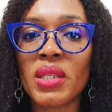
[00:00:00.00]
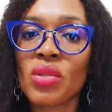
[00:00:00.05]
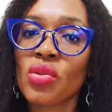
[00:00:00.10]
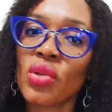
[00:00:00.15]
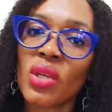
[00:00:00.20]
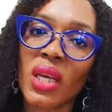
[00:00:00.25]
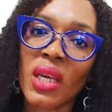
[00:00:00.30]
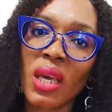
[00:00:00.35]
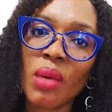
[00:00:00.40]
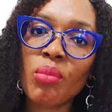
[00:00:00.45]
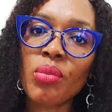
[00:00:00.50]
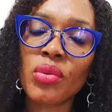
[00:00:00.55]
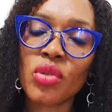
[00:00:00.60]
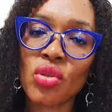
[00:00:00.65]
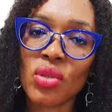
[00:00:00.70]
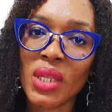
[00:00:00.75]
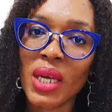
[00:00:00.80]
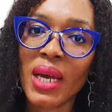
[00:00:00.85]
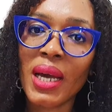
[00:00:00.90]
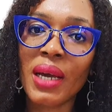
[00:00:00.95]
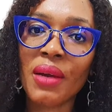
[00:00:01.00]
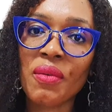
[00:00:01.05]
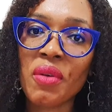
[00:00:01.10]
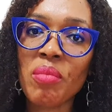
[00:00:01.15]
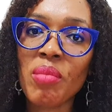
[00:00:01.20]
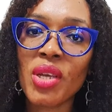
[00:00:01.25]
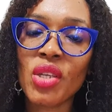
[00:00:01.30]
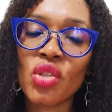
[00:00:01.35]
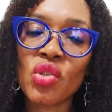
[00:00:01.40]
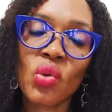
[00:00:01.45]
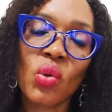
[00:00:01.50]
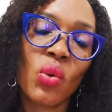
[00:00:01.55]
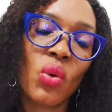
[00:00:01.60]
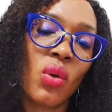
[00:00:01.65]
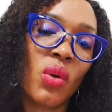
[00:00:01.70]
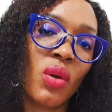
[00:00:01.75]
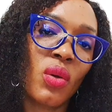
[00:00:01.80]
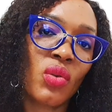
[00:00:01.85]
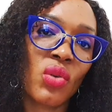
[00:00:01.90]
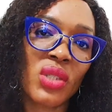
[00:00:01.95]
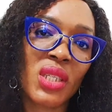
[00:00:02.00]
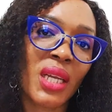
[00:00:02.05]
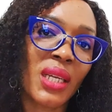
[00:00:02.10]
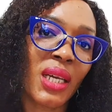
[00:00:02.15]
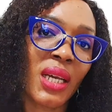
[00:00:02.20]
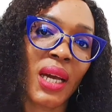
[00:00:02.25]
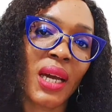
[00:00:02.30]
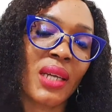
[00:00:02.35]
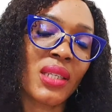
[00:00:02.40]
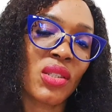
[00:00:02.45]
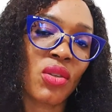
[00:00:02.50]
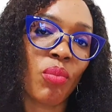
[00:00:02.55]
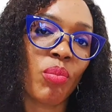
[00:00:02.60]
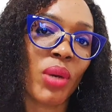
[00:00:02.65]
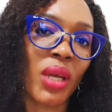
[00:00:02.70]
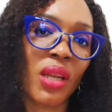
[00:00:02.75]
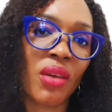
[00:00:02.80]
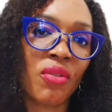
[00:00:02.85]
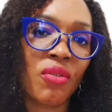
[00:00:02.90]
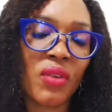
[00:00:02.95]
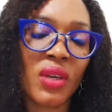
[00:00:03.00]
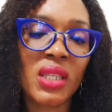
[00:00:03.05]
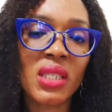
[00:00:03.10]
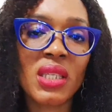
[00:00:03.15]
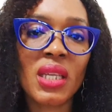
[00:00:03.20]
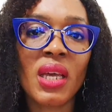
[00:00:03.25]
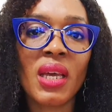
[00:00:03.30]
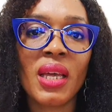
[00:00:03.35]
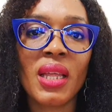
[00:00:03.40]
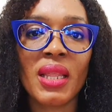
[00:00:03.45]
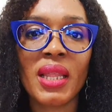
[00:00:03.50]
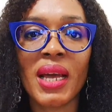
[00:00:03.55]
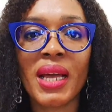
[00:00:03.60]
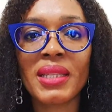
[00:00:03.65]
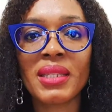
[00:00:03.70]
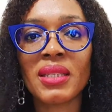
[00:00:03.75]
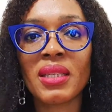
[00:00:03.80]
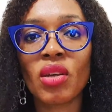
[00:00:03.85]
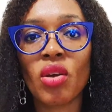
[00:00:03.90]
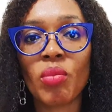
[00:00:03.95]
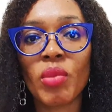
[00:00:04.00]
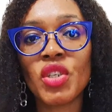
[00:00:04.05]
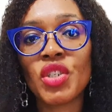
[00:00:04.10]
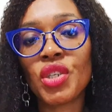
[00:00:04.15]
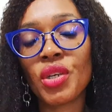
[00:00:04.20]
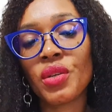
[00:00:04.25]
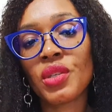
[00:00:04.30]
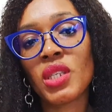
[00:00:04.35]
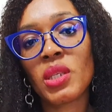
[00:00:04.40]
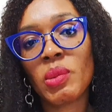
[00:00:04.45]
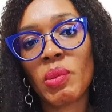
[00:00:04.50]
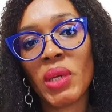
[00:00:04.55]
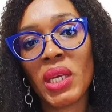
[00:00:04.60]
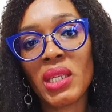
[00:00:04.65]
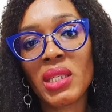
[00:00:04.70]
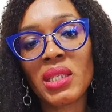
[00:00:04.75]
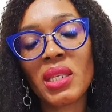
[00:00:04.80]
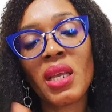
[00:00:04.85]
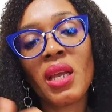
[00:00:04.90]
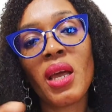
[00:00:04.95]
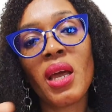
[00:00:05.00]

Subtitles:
So they came to that agreement. So those are the kinds of benefits that the commercial space